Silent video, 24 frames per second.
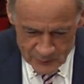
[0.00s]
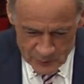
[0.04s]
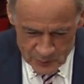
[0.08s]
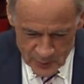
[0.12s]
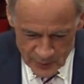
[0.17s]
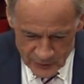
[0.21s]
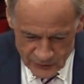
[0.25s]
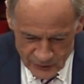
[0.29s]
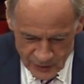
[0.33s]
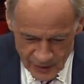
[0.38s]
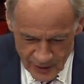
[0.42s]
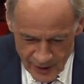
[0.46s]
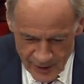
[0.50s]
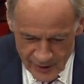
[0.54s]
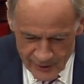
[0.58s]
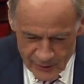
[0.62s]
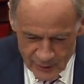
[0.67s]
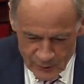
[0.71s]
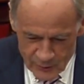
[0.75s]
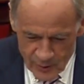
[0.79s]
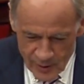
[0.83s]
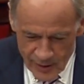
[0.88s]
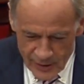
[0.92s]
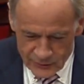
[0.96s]
President,
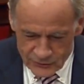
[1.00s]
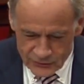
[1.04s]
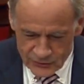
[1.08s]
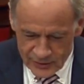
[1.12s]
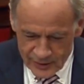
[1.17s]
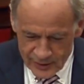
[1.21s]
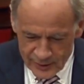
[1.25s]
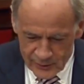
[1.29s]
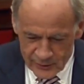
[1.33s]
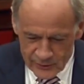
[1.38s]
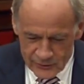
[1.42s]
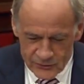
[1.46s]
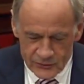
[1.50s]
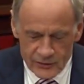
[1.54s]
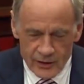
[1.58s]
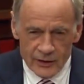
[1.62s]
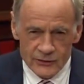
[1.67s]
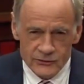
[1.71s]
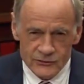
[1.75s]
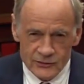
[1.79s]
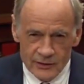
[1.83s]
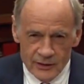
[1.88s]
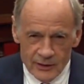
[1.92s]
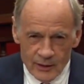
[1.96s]
I rise today to
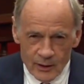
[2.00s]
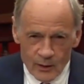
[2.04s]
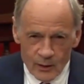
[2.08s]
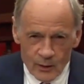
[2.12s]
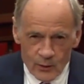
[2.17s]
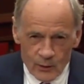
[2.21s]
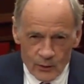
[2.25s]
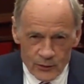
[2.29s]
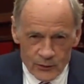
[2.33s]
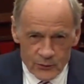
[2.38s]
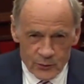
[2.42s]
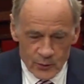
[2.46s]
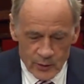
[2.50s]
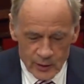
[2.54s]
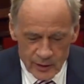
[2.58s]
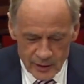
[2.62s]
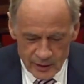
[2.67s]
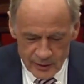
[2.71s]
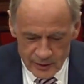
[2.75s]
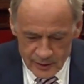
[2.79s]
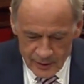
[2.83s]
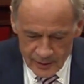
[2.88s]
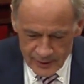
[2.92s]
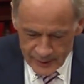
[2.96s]
discuss
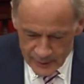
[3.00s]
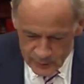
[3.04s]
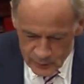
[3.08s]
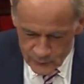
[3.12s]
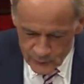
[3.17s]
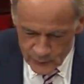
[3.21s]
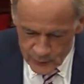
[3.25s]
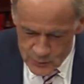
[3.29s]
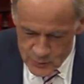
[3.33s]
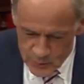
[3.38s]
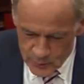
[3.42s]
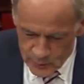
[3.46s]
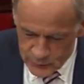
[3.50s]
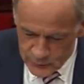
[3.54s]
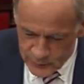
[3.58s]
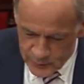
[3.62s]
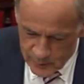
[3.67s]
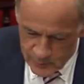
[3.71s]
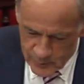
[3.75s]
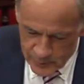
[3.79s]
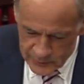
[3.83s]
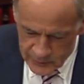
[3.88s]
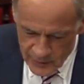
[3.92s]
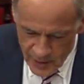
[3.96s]
three individuals that
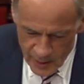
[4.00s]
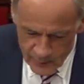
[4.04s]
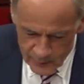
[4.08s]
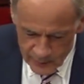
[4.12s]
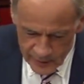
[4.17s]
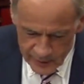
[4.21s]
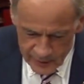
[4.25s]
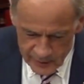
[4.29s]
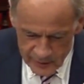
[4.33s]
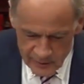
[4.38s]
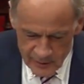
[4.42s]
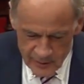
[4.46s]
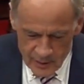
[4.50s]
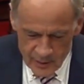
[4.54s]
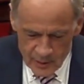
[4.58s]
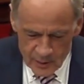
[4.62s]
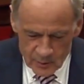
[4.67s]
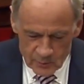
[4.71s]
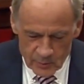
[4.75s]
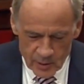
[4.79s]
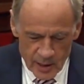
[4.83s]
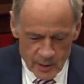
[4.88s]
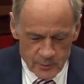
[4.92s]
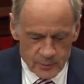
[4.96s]
have been nominated
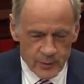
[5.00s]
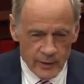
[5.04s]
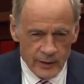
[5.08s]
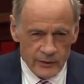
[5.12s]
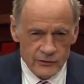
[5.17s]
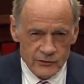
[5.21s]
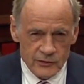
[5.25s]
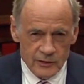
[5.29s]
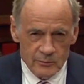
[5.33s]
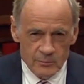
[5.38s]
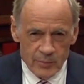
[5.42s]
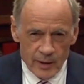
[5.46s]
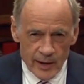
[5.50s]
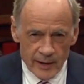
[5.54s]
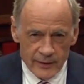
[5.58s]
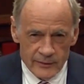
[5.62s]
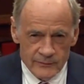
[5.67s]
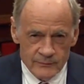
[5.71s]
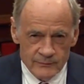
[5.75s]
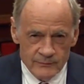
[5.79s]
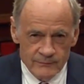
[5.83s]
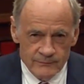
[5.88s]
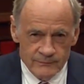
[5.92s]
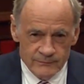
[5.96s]
by President
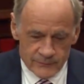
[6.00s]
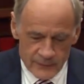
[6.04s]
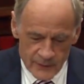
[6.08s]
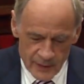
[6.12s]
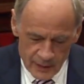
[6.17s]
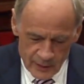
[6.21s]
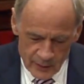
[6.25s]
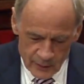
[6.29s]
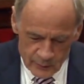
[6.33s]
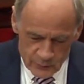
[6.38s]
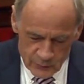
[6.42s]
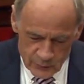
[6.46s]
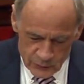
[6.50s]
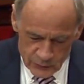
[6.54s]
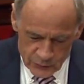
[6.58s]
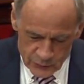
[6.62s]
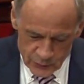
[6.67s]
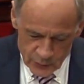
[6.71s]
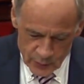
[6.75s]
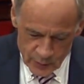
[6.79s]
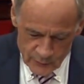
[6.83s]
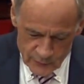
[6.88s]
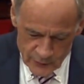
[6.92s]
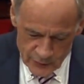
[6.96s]
Biden to
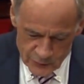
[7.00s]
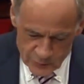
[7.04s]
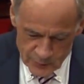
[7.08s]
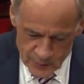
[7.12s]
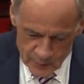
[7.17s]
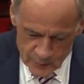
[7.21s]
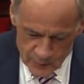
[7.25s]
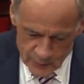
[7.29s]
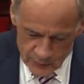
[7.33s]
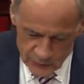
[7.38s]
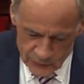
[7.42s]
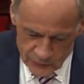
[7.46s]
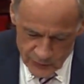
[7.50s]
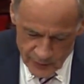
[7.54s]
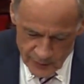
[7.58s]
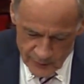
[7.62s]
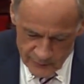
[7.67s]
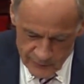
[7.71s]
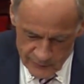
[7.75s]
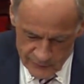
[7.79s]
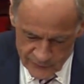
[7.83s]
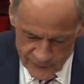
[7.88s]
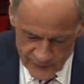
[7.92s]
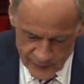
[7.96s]
serve as members
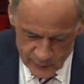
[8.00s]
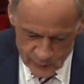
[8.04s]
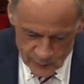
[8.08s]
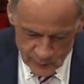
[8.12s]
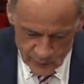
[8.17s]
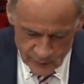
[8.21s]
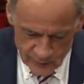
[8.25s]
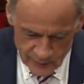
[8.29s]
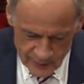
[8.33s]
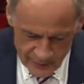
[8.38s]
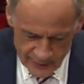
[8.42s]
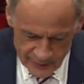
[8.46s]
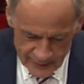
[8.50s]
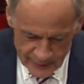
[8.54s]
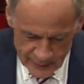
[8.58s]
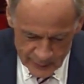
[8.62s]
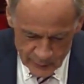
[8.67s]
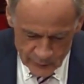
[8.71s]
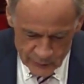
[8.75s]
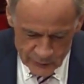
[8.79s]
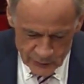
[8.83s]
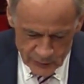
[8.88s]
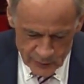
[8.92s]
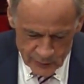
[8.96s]
of the Federal
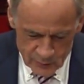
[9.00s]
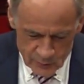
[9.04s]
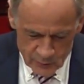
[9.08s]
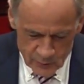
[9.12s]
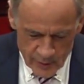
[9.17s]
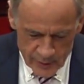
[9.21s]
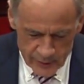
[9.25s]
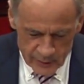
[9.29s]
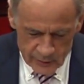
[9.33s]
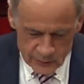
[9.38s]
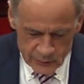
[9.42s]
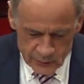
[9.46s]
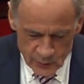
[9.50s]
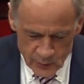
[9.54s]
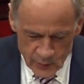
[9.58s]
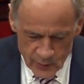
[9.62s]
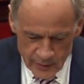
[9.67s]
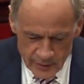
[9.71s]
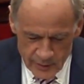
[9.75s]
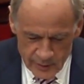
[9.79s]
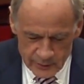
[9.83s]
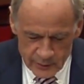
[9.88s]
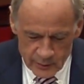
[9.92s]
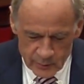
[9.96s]
Energy
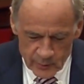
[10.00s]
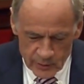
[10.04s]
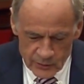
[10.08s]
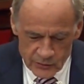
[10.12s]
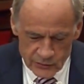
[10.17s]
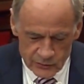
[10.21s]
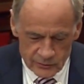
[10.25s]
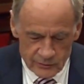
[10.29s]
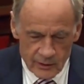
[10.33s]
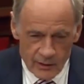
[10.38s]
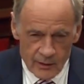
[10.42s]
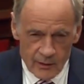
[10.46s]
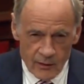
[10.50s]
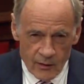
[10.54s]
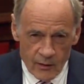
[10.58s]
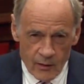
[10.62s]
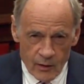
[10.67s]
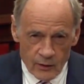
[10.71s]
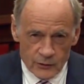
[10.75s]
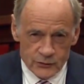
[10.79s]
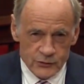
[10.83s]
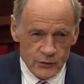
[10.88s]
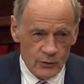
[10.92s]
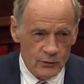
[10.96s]
Regulatory Commission,
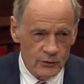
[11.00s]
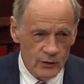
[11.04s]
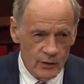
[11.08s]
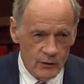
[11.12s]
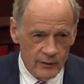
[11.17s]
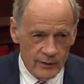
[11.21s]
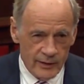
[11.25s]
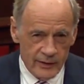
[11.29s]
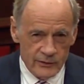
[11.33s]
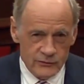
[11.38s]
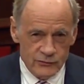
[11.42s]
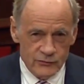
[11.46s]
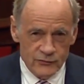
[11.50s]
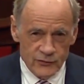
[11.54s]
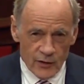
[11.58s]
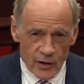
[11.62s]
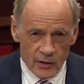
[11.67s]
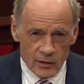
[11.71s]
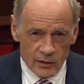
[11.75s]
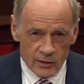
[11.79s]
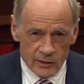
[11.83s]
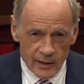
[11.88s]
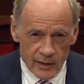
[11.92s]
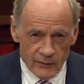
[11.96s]
also known as
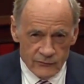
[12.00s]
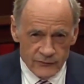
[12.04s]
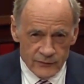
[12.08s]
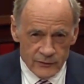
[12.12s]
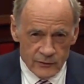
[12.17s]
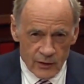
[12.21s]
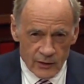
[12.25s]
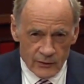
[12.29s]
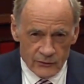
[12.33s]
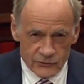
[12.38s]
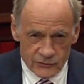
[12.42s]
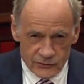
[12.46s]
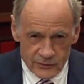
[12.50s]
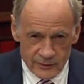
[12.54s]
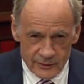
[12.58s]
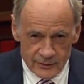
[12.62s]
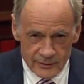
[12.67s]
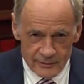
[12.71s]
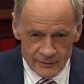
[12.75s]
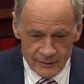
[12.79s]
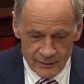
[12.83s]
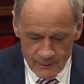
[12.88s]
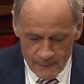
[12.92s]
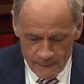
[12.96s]
FERC,
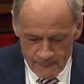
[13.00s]
F-E-R-C.